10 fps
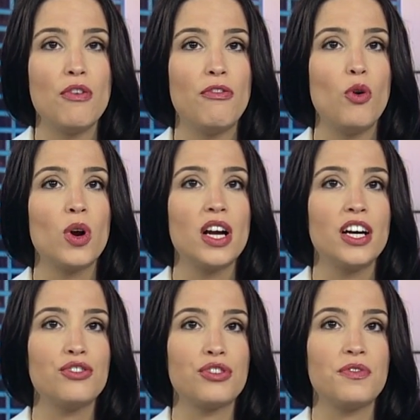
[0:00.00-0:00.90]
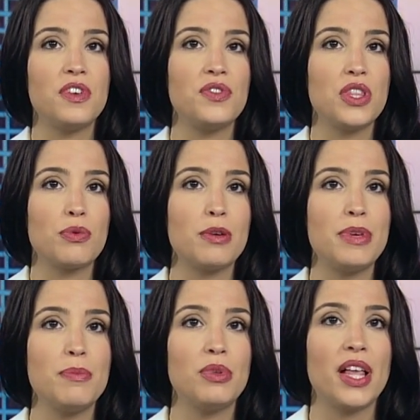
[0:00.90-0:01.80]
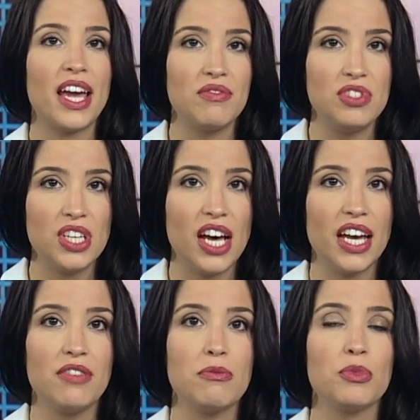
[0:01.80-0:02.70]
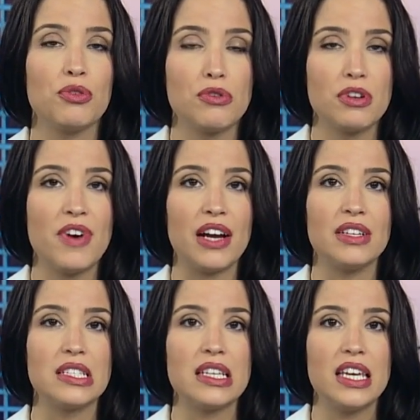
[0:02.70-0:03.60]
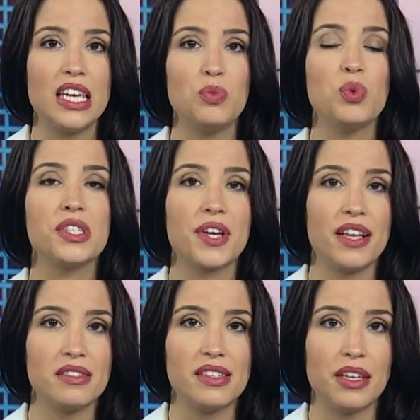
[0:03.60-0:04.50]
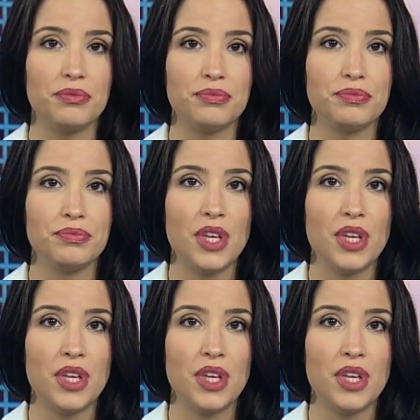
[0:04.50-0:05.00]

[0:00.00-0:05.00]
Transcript: 453 people have died from coronavirus in Wisconsin.